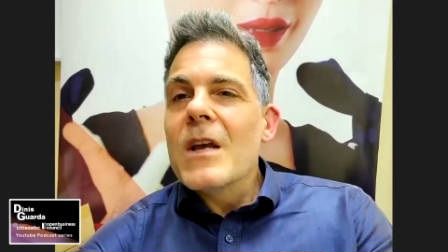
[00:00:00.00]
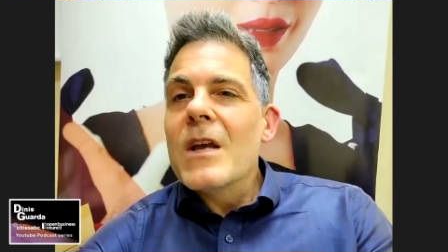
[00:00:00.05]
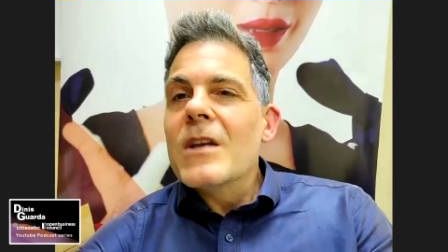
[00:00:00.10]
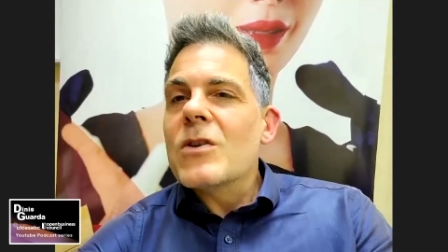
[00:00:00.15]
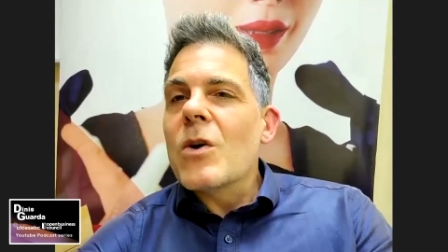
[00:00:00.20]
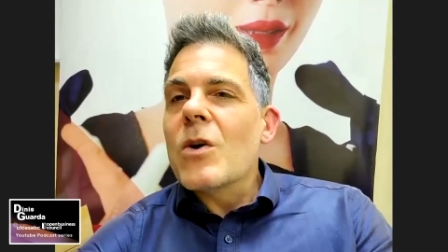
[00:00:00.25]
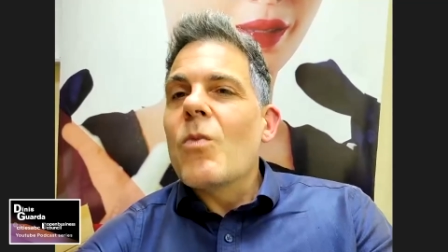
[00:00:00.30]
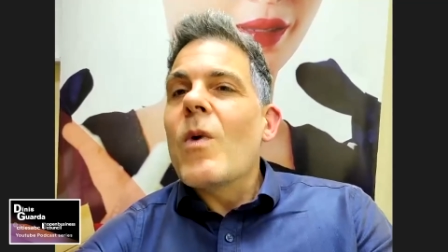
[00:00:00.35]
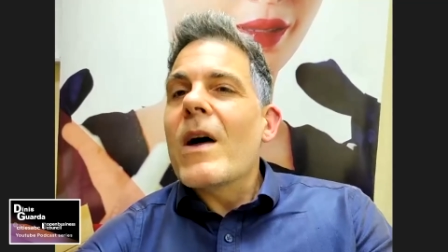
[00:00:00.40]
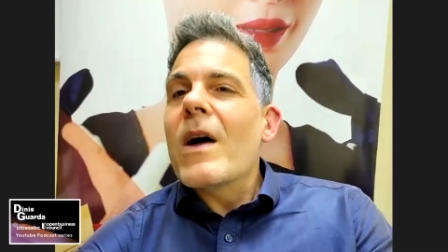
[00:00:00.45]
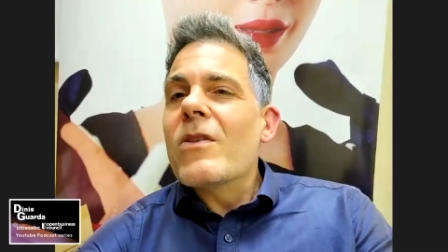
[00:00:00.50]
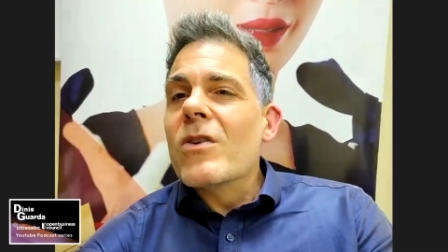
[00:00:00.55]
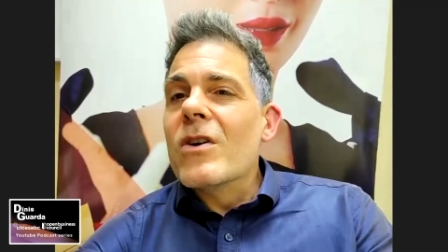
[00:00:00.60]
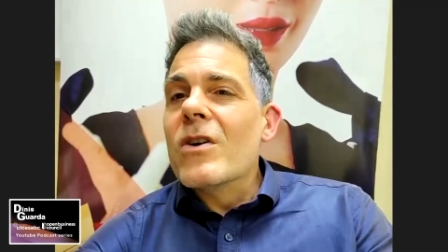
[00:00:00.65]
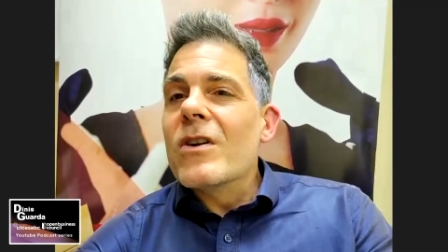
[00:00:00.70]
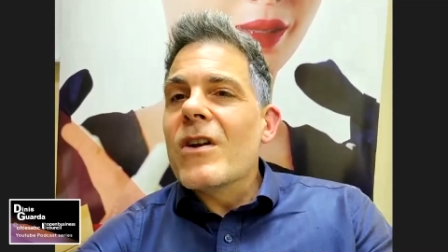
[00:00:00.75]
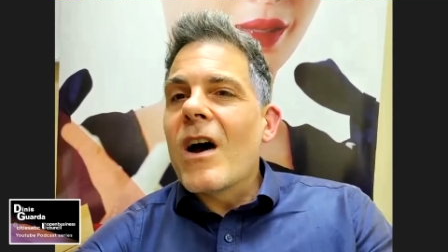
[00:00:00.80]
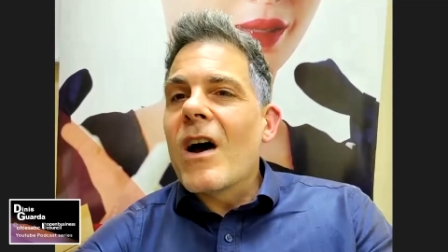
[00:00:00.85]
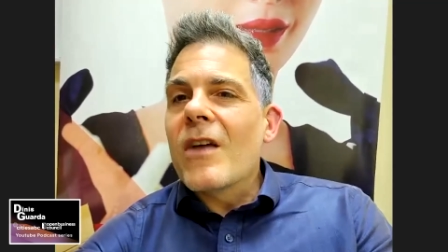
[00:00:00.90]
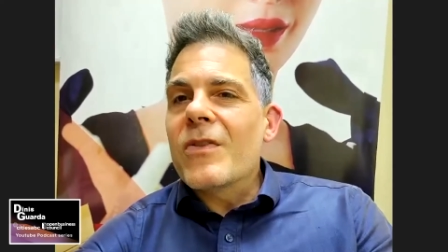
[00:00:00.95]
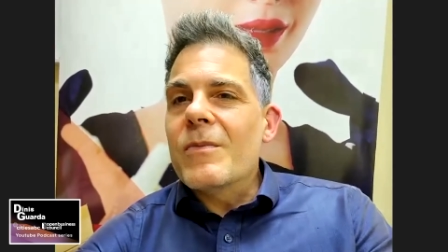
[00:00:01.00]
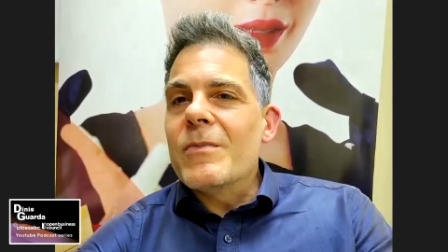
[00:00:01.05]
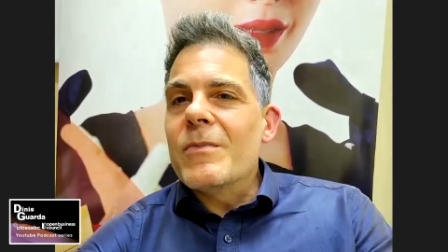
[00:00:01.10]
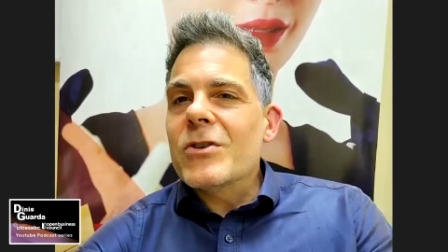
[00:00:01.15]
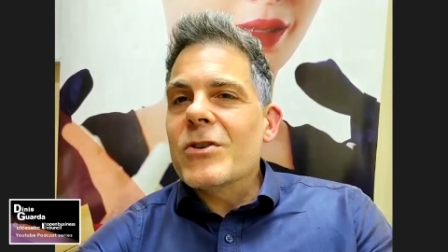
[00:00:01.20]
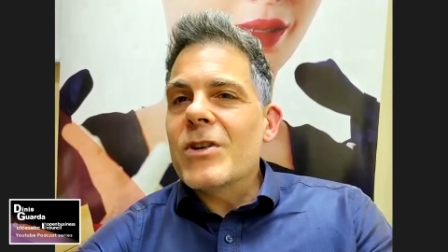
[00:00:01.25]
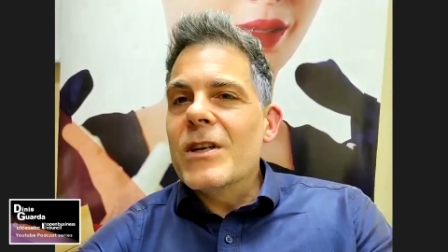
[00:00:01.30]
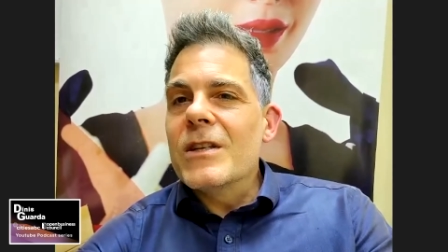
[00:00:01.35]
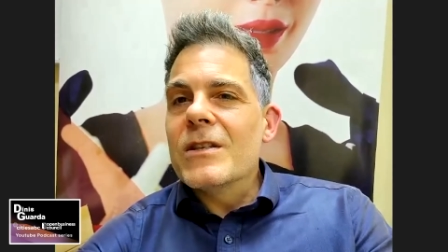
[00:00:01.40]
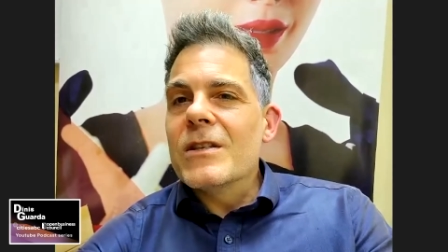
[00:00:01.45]
So whether or not the
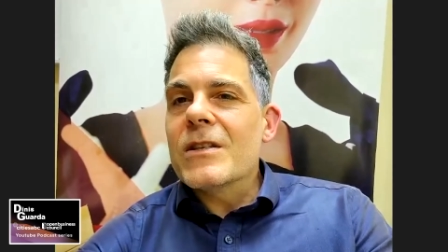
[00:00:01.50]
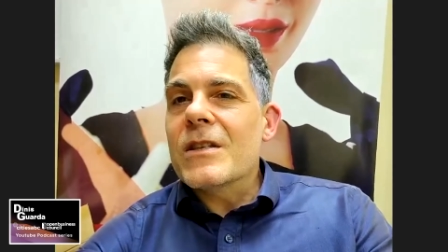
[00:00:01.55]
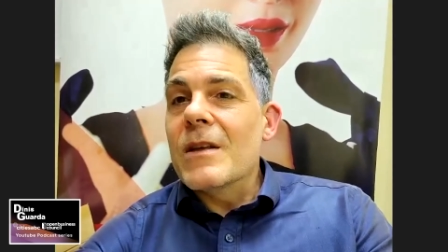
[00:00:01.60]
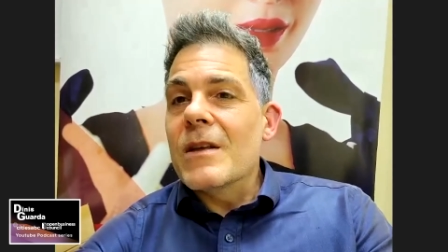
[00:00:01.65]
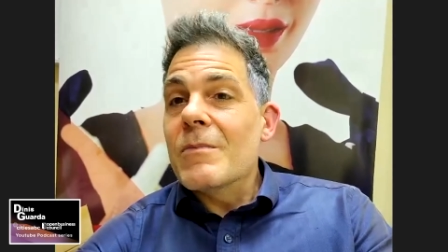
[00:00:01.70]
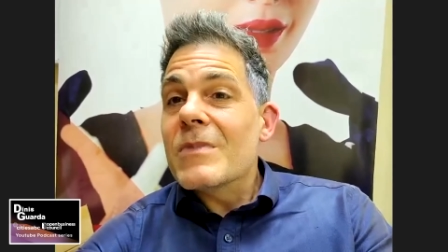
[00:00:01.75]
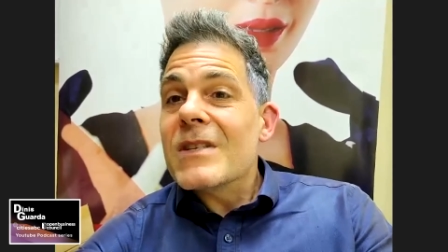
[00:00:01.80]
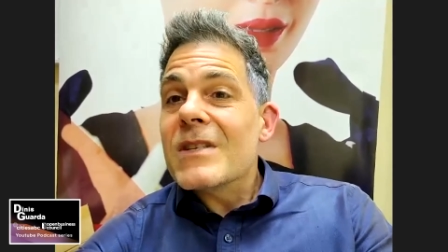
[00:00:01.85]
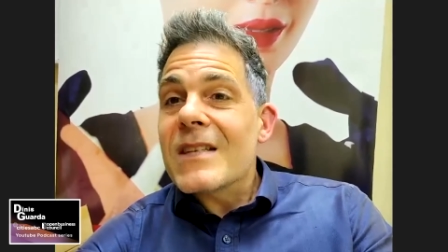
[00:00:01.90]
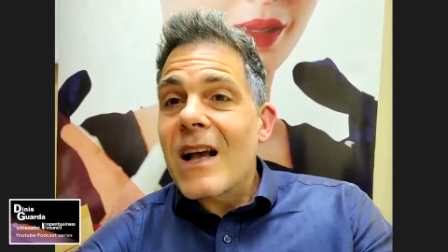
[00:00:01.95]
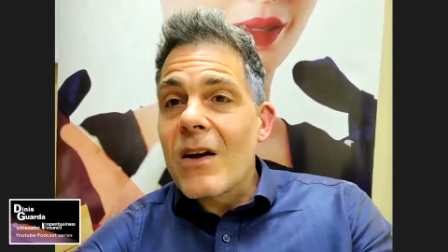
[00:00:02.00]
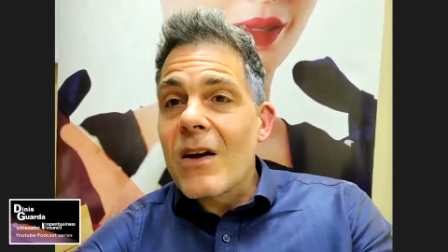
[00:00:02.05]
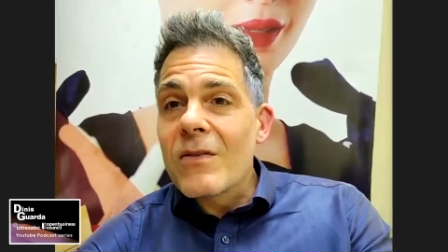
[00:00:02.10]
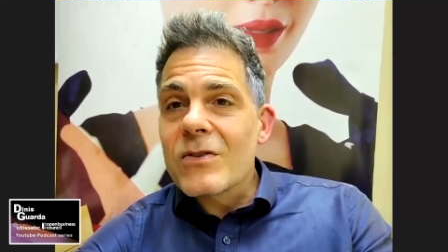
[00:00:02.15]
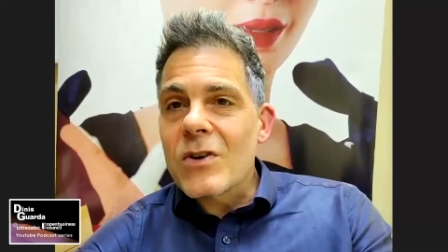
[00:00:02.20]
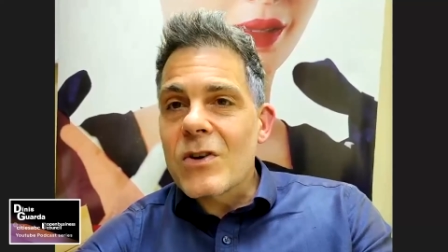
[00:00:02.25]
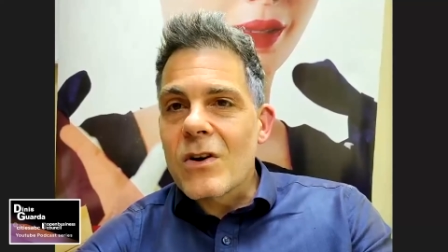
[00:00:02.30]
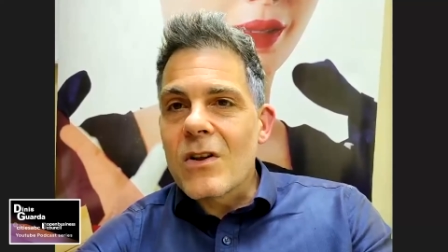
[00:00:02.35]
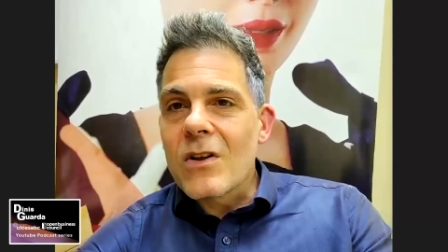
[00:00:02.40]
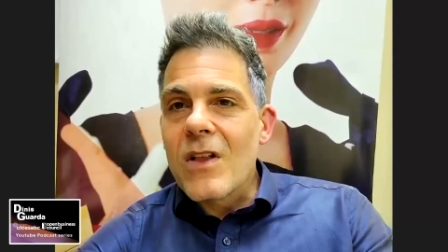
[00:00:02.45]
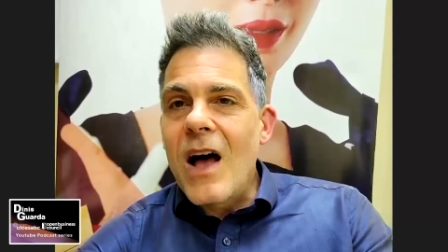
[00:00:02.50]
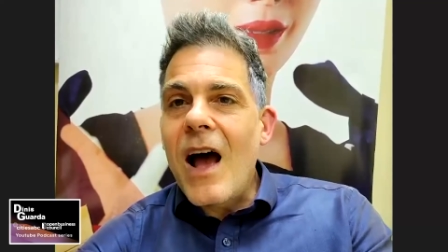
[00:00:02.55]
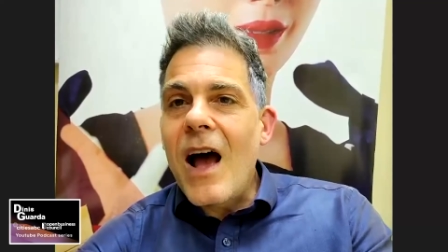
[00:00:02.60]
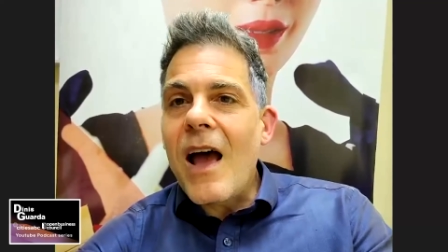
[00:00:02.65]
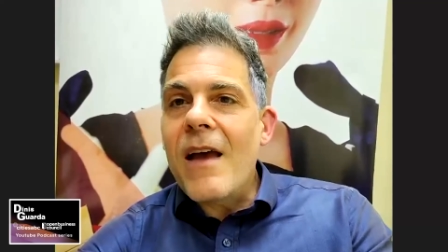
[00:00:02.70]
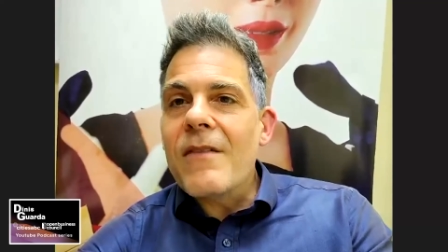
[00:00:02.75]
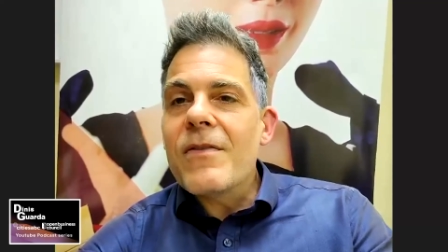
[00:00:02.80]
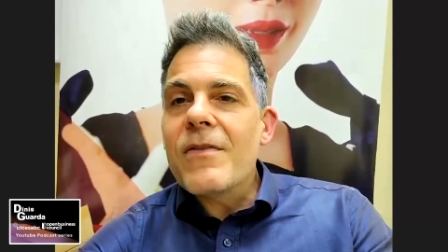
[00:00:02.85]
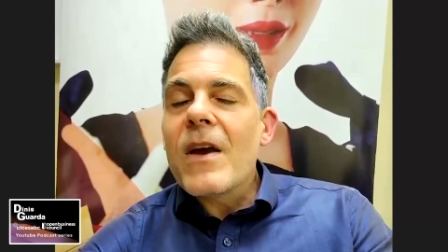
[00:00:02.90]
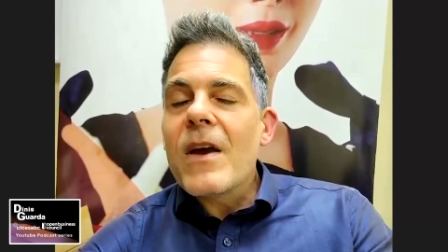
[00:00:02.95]
machines themselves are alive,